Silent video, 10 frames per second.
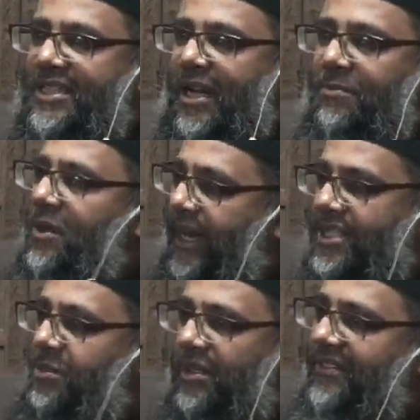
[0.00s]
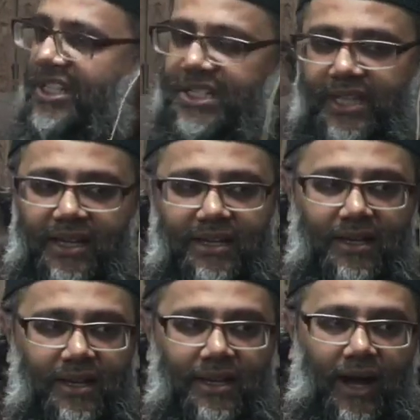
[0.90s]
example, and I just want to finish there.
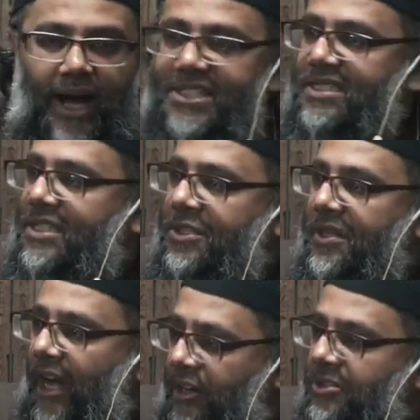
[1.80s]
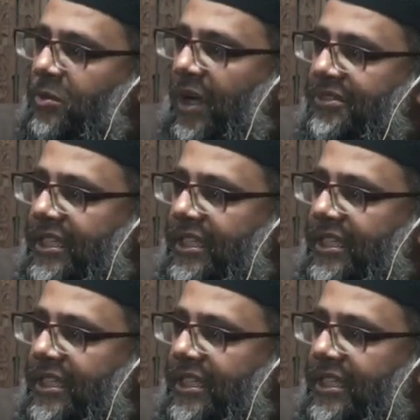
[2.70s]
ISIS are doing 101